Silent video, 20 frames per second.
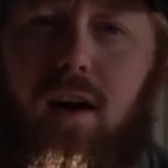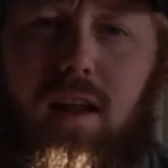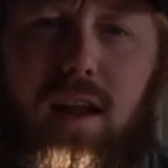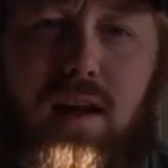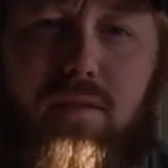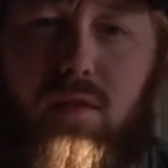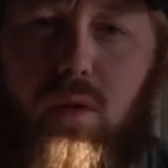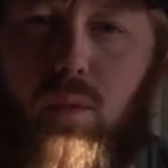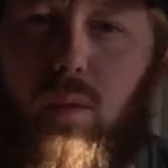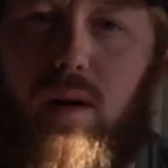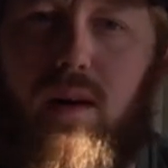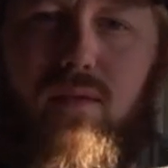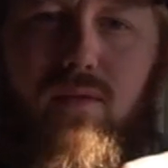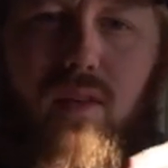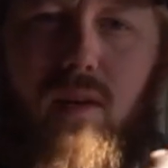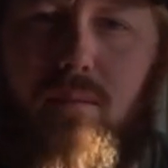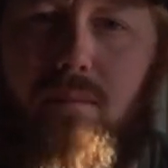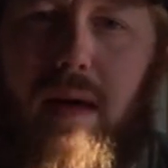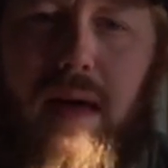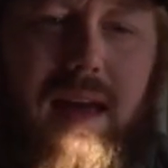gone everywhere
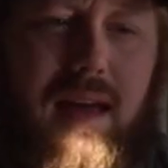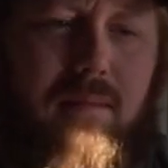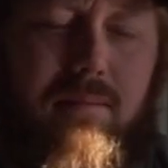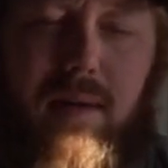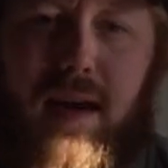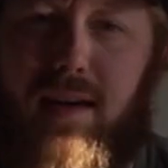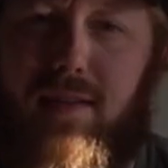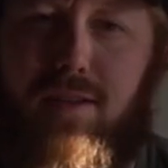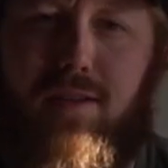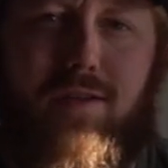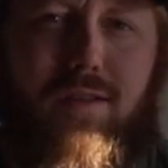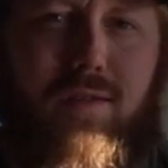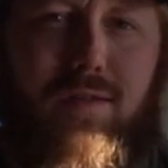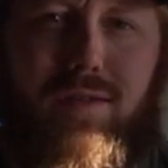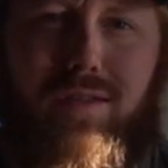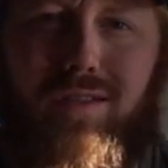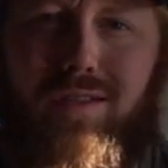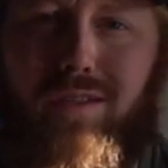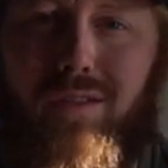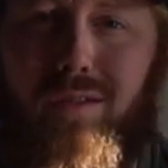from Maine,
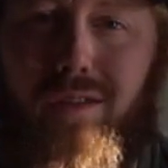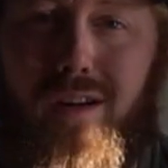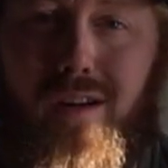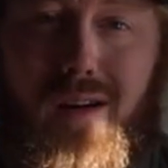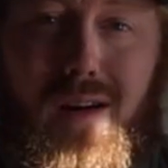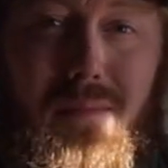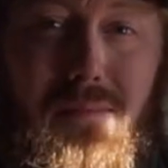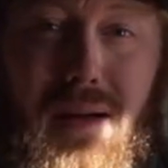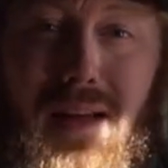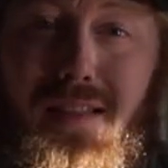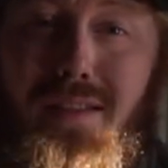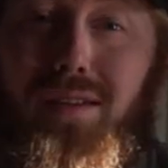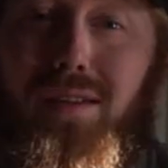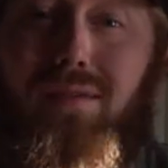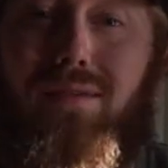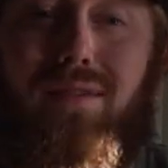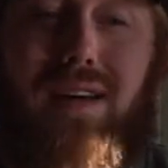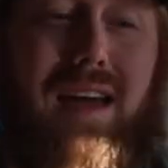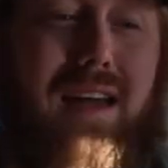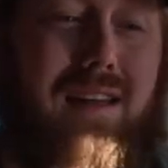Massachusetts, New York,
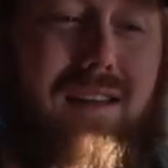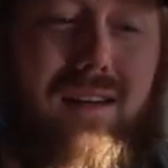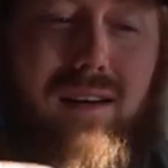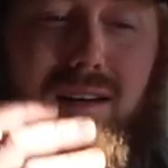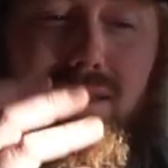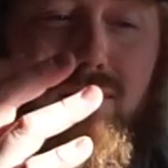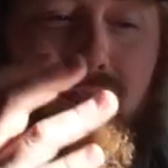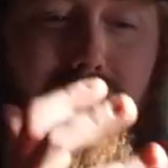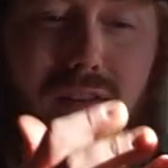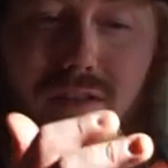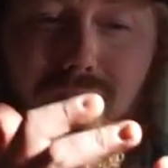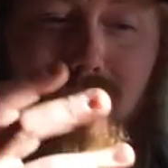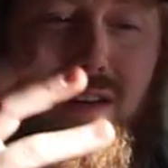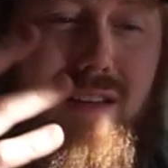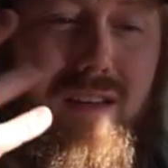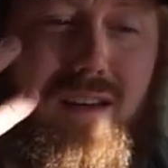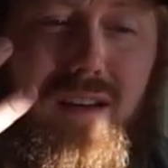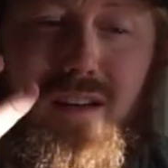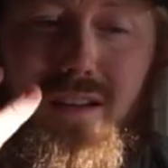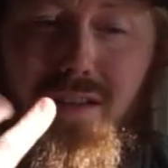Pennsylvania,
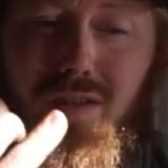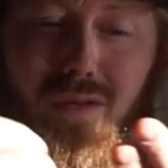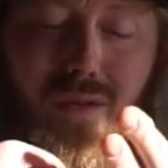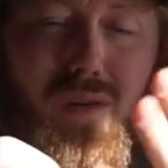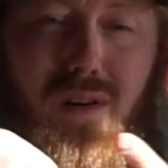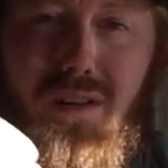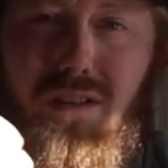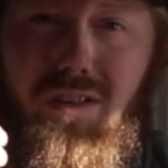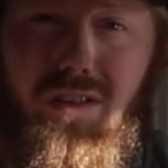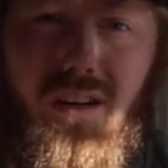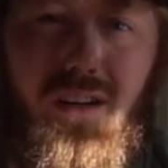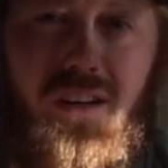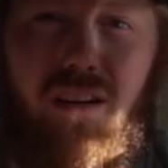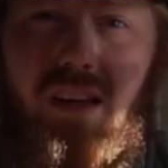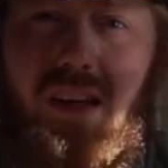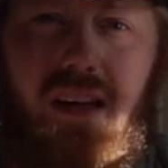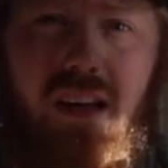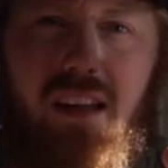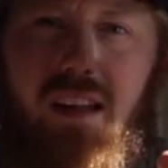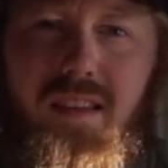Virginia, Georgia,
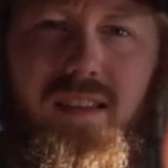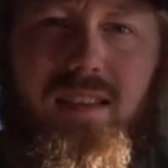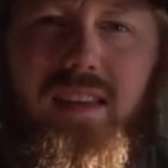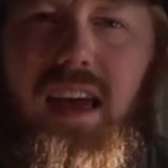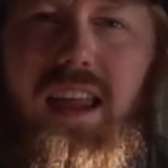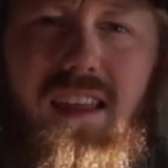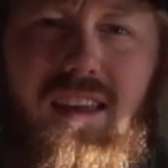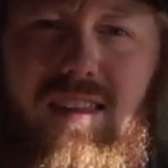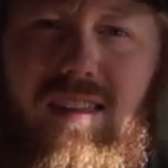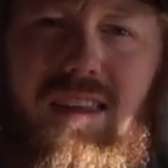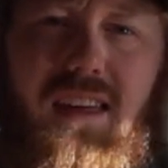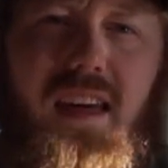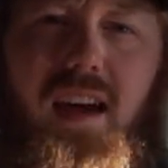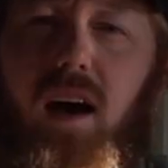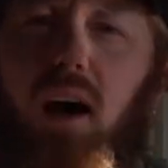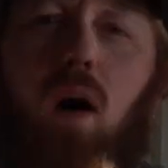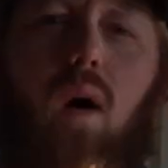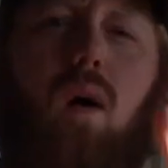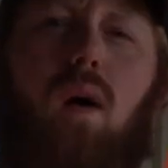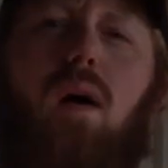Tennessee, a
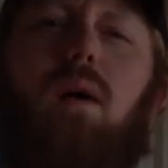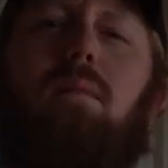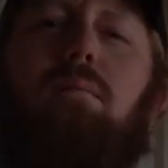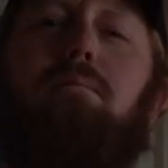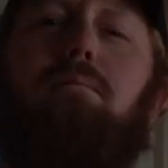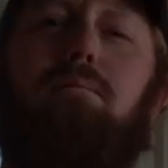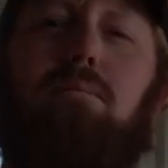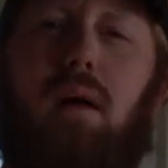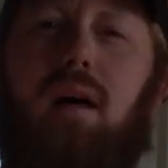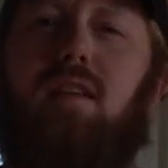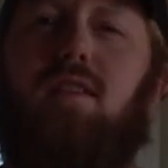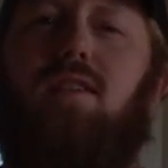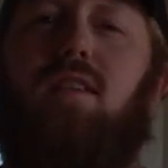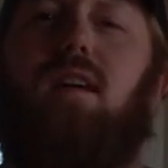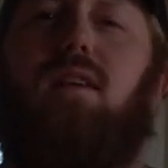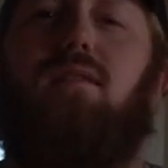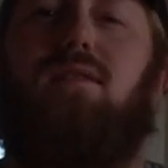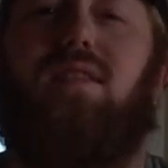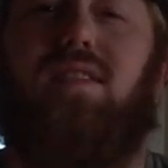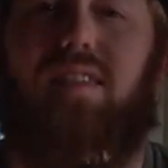whole bunch
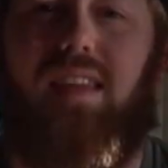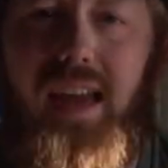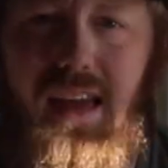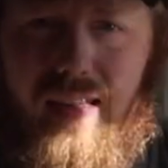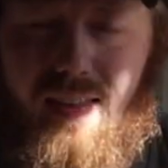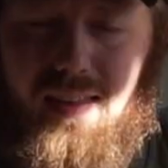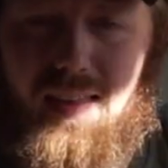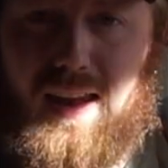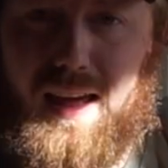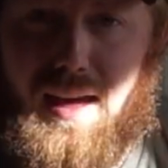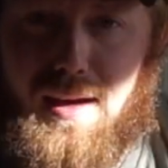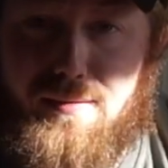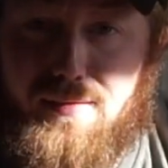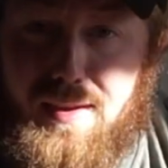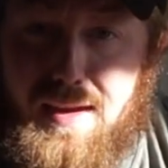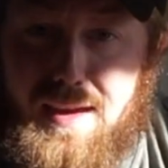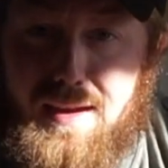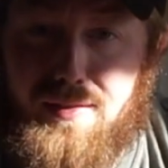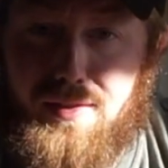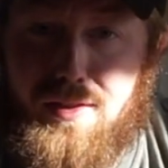of states that I have
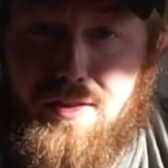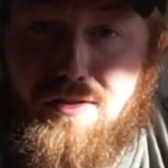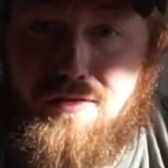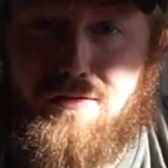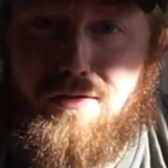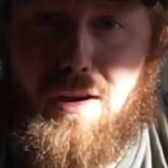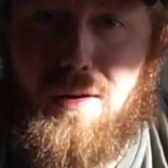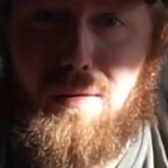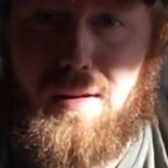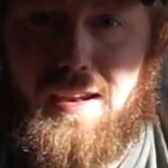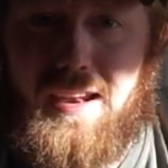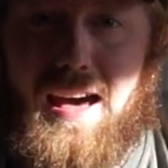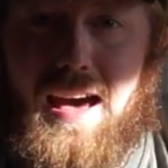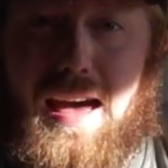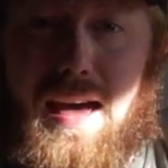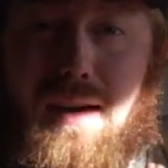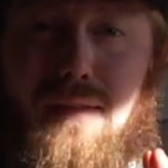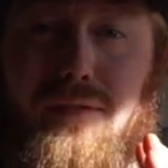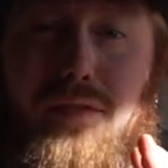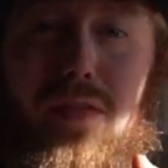taken this drone in. I
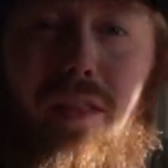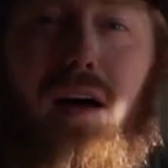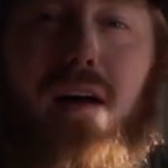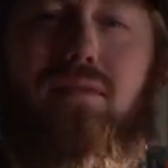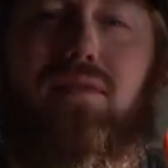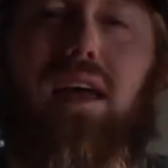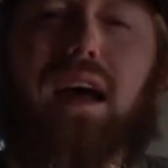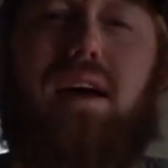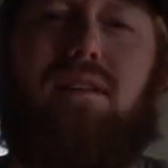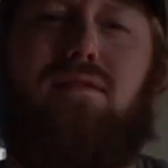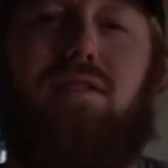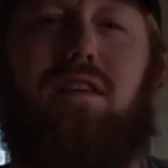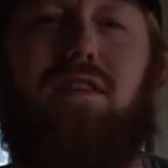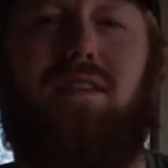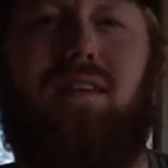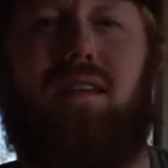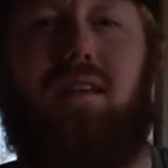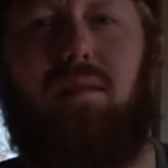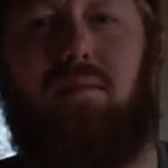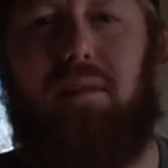have loved every
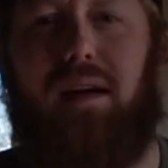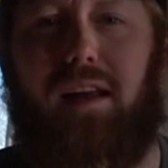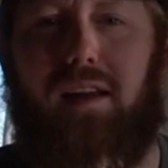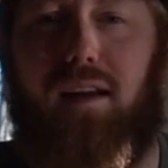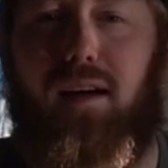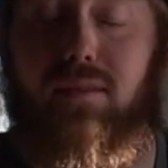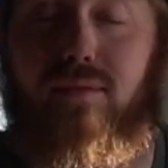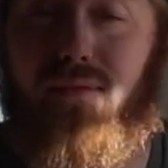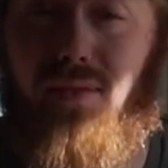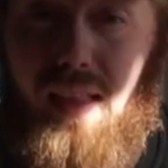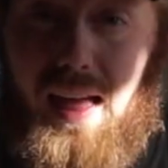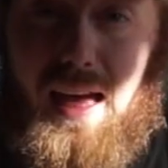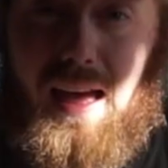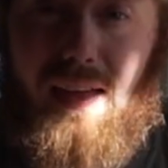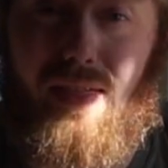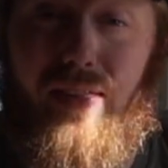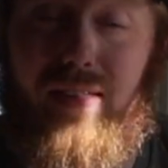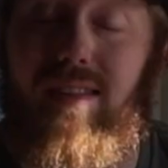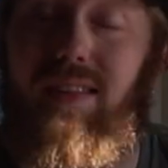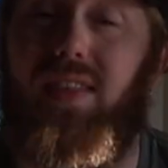single minute of
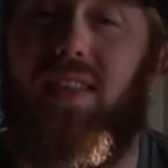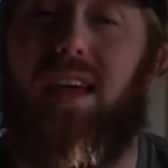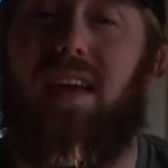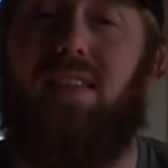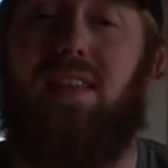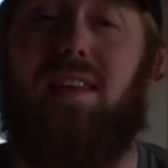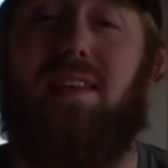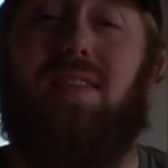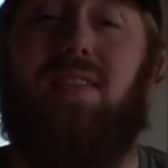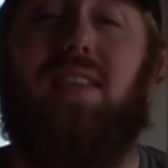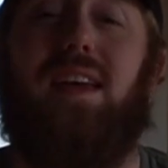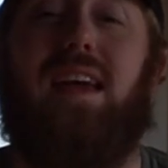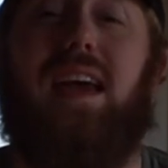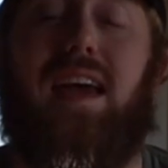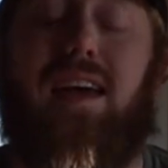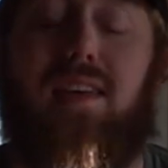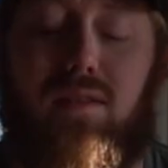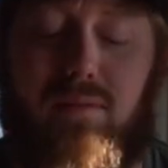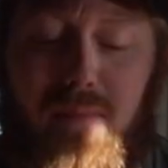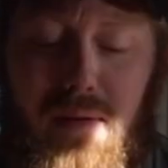flying this thing. This thing
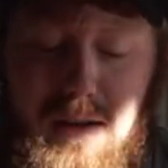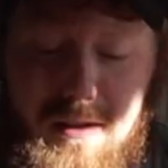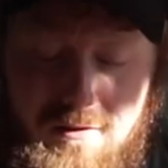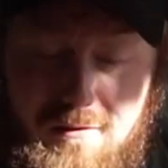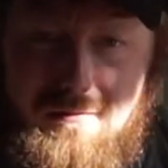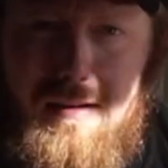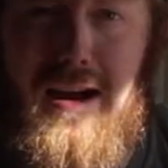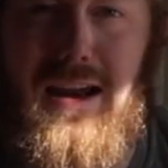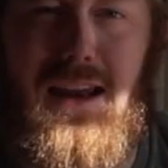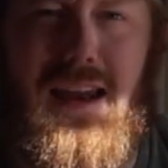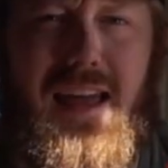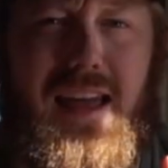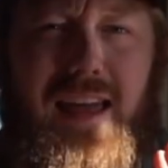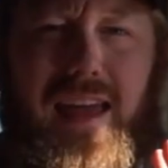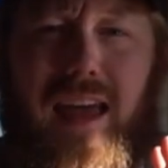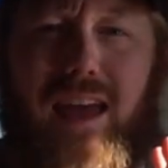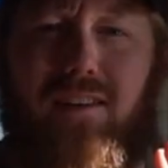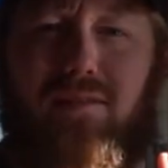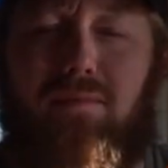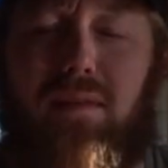has been great. It
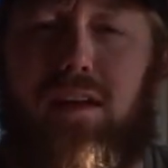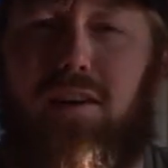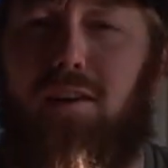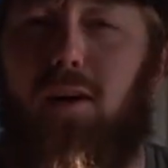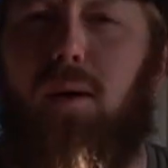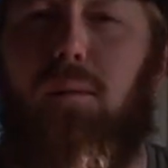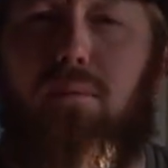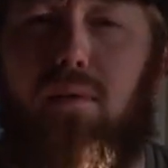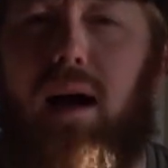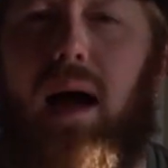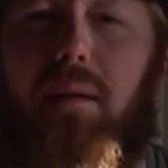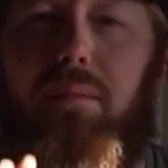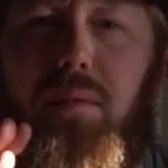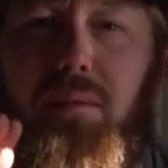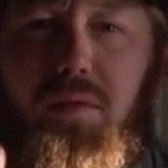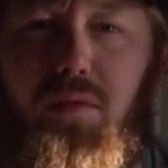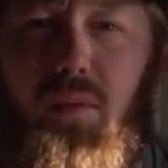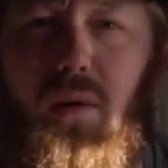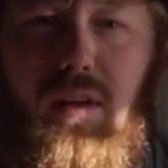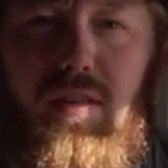gave me no
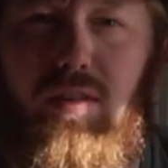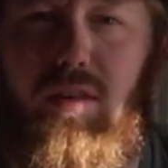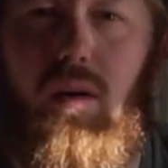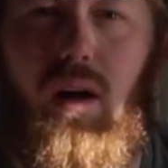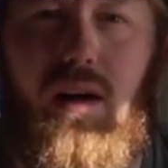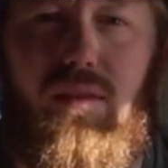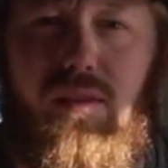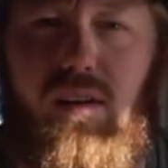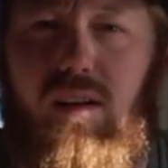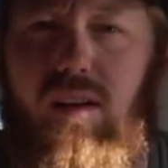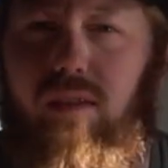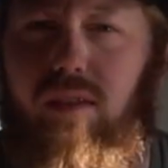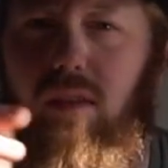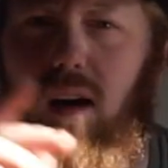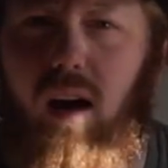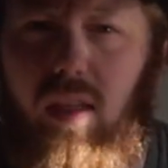problems whatsoever,